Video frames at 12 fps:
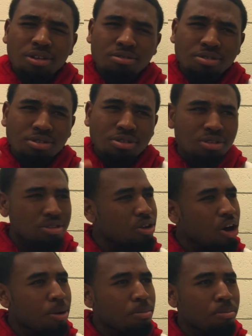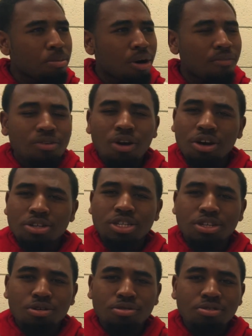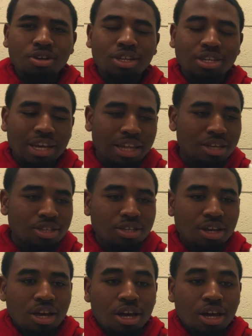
some of God's children. It's like this.